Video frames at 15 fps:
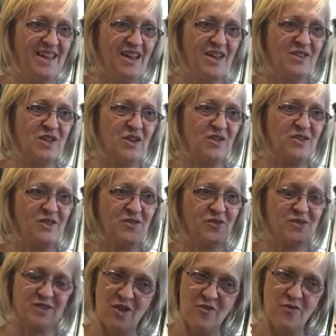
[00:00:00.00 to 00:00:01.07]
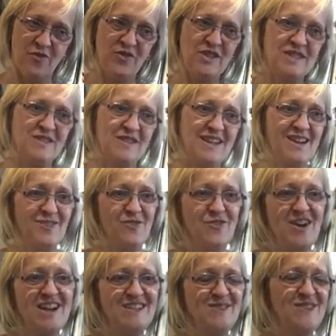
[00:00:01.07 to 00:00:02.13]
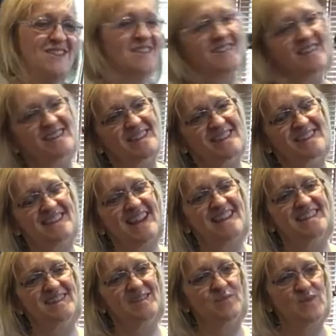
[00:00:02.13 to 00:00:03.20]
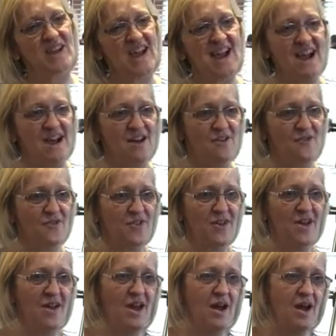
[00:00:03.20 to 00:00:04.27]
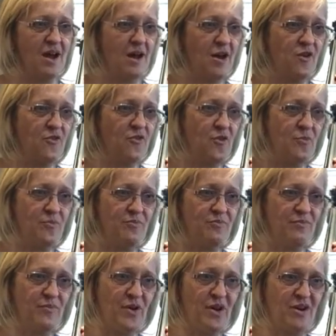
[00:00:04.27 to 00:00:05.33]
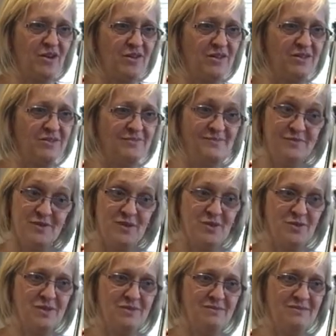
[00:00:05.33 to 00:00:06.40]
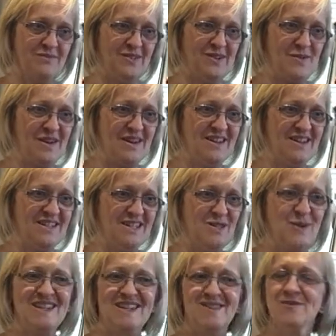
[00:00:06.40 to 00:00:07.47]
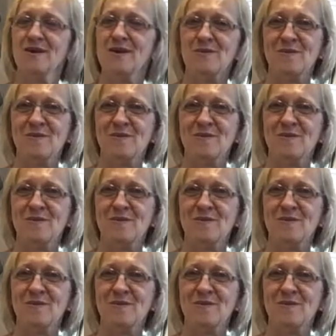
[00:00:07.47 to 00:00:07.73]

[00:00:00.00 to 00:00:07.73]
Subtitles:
So for this little phrase for this lesson, we have from bar 1920, where we